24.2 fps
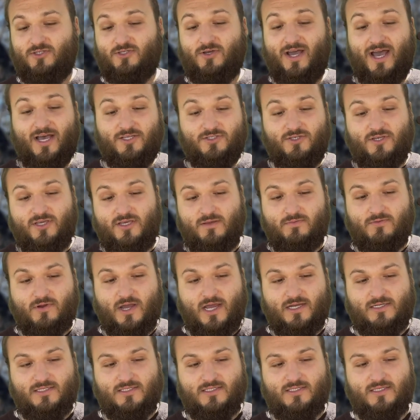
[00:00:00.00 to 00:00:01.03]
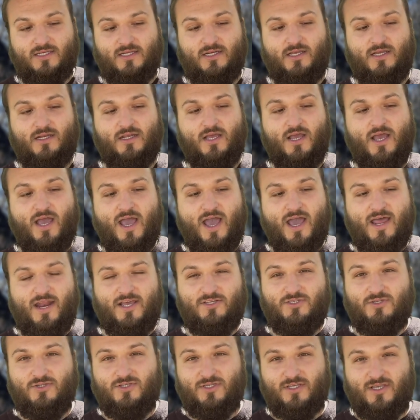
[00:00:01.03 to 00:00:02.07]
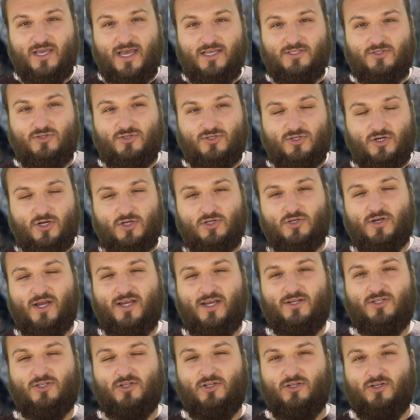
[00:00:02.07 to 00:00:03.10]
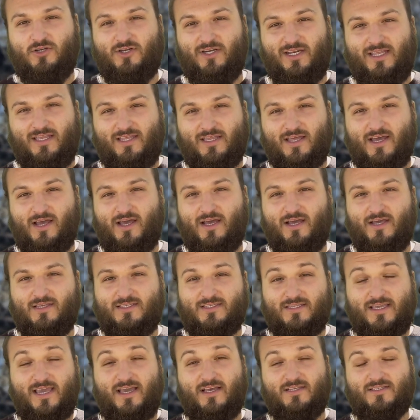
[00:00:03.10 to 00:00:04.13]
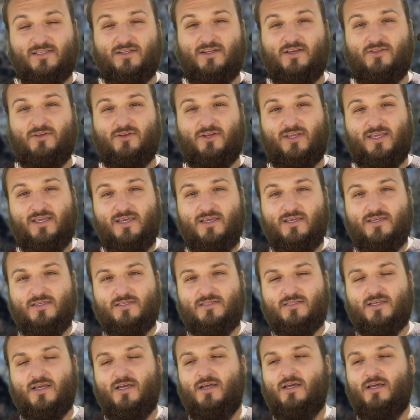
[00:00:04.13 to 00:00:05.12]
So as you keep practicing it, and as you start trying to learn scales in other keys,